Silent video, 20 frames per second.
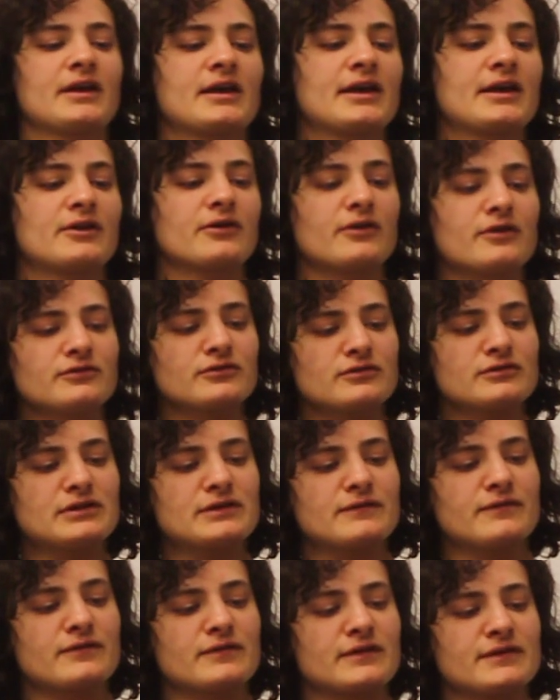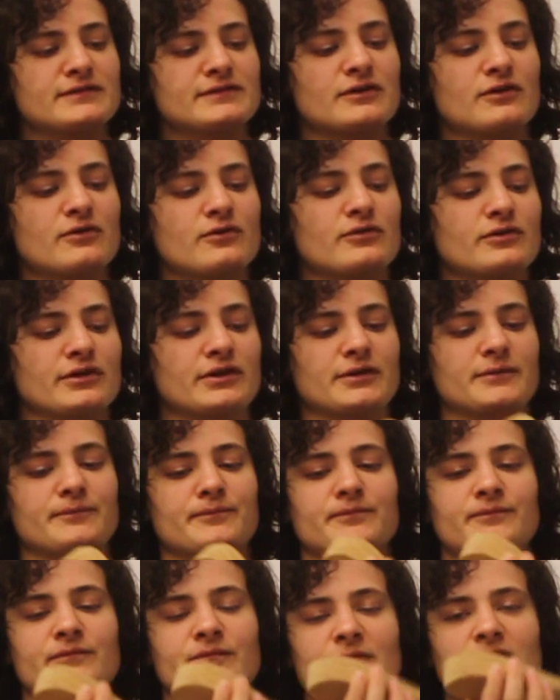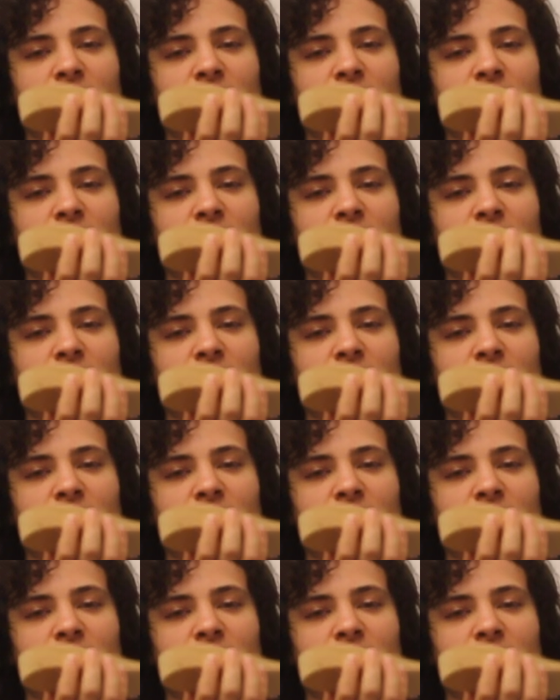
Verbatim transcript: And underneath this coating